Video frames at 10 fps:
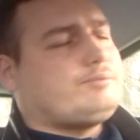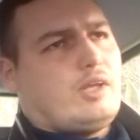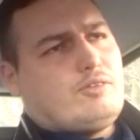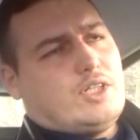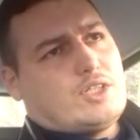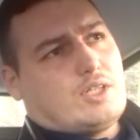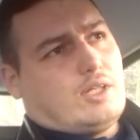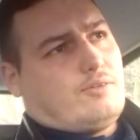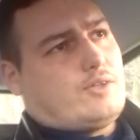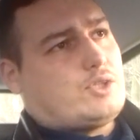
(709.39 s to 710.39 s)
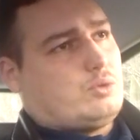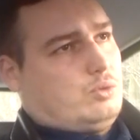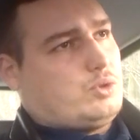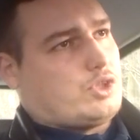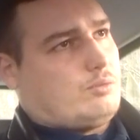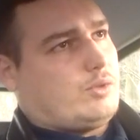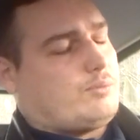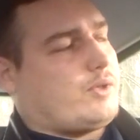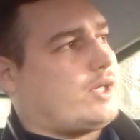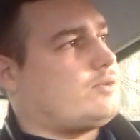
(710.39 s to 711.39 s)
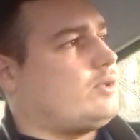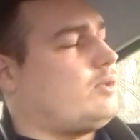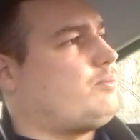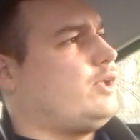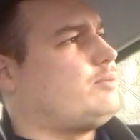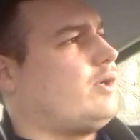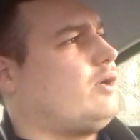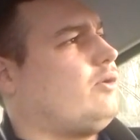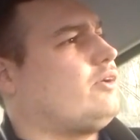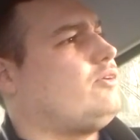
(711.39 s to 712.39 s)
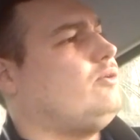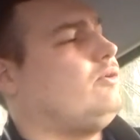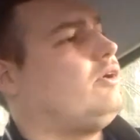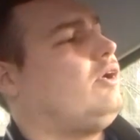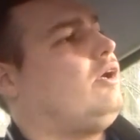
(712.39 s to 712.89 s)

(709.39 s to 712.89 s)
Even these leftists who do somewhat practice what they preach by going to do